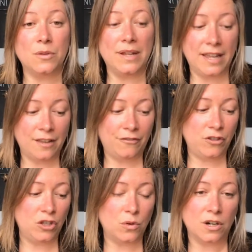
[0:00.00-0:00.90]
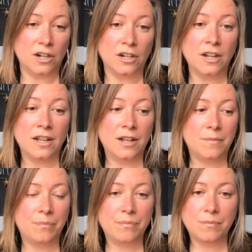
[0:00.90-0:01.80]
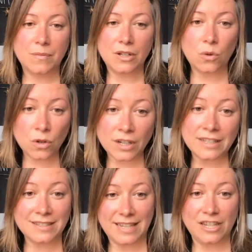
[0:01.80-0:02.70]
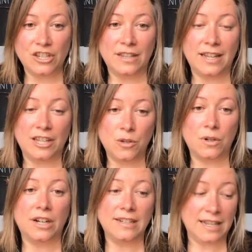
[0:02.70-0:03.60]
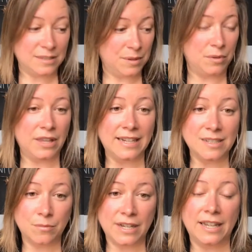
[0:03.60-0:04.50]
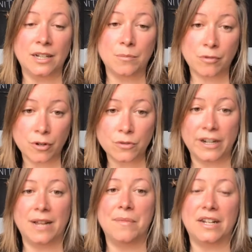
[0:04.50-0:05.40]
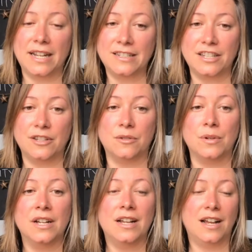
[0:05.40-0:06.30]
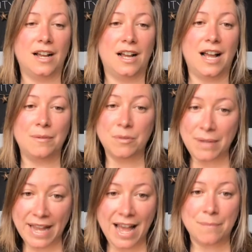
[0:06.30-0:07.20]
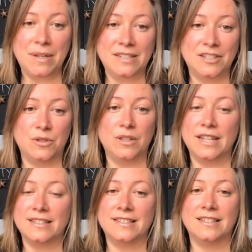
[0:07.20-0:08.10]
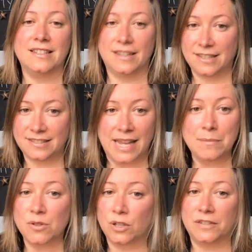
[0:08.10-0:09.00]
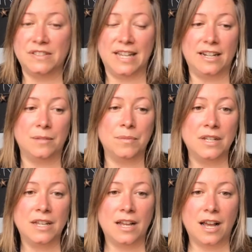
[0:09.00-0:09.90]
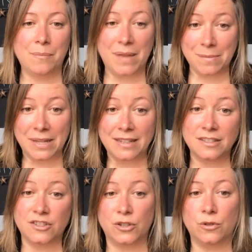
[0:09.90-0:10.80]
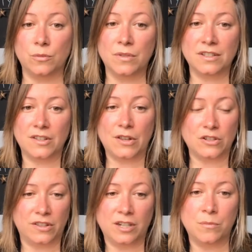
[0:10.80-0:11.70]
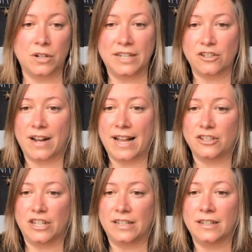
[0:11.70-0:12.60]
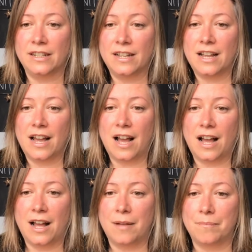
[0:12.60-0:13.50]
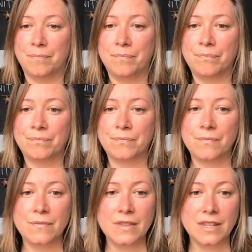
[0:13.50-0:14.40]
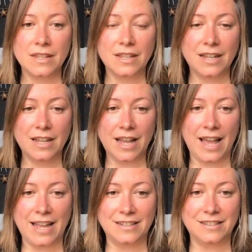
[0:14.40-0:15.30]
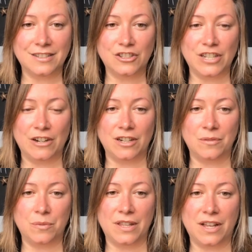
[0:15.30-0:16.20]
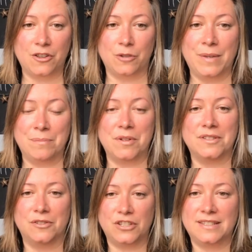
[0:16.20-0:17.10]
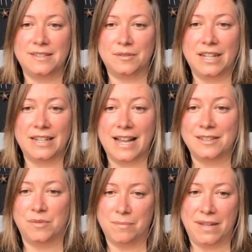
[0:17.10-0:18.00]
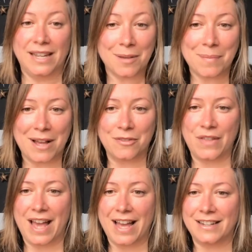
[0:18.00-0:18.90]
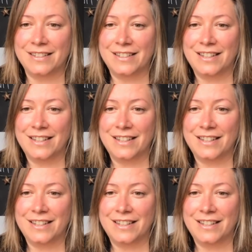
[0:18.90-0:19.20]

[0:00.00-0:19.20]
So if your organization that you are connected with would like to bring in a program that I do, I would be happy to do this same sort of setup, maybe in Zoom, so there's a little more interaction, and share it with other people. So just connect with me about that.